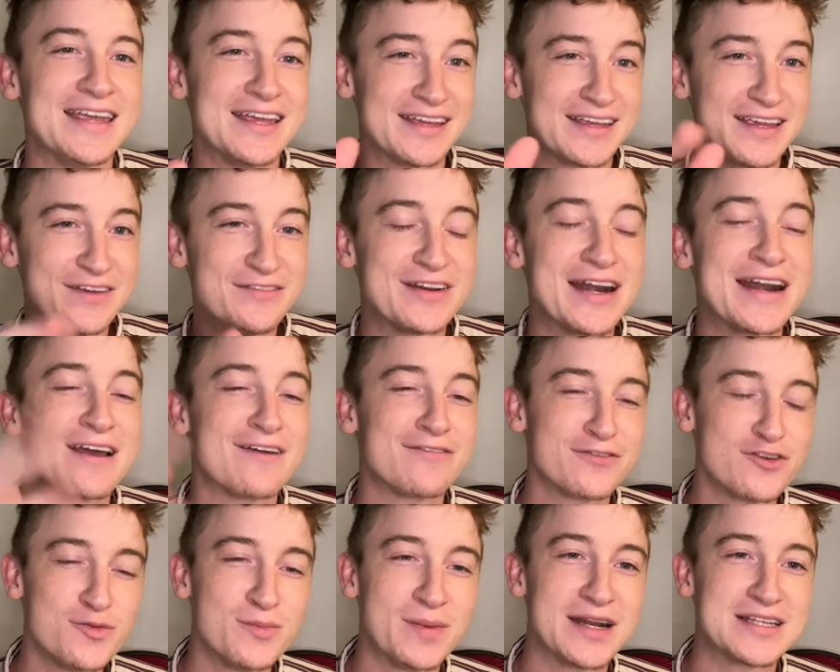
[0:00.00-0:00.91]
even a
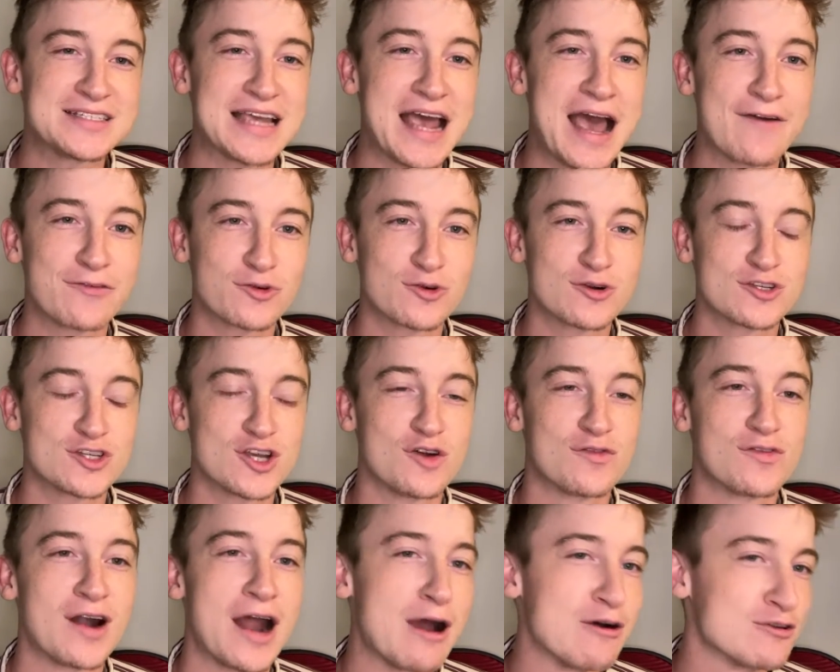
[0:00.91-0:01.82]
few minutes after it was
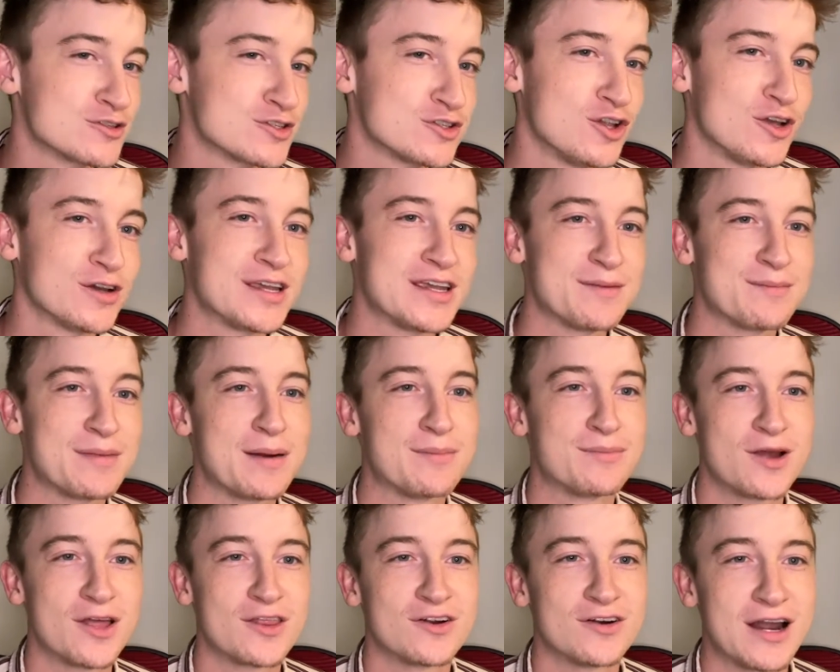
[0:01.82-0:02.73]
over, I was looking at my
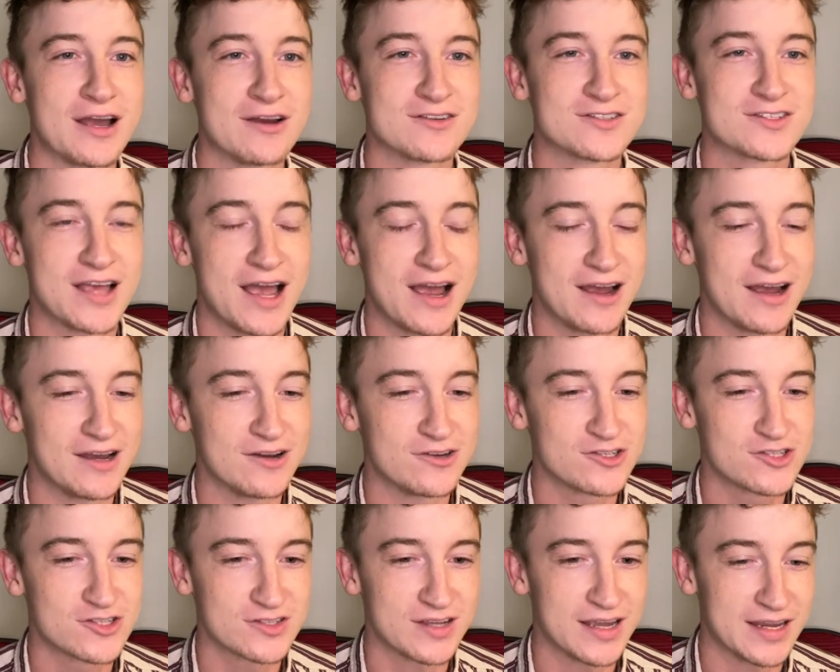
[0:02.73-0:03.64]
brother and I was, I, I
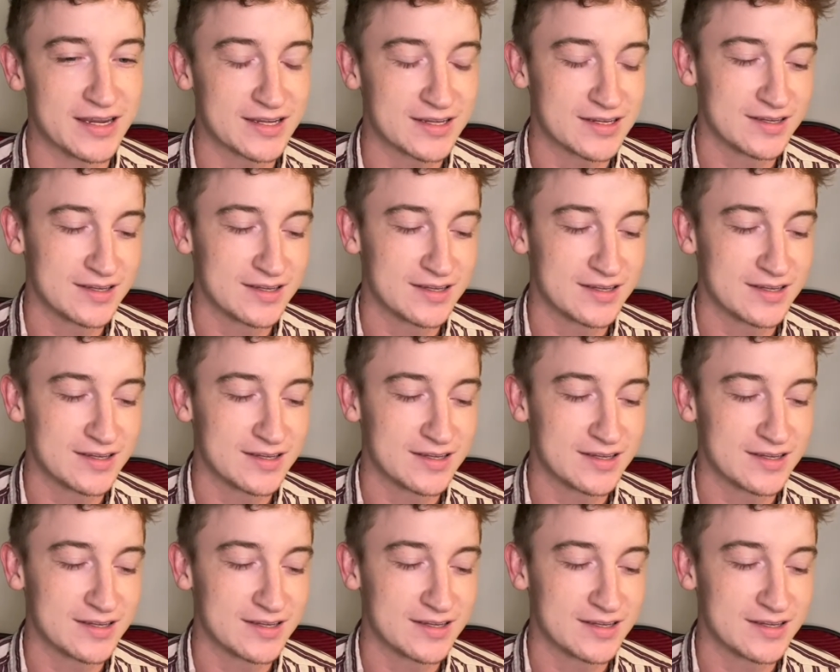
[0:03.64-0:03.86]
was just like,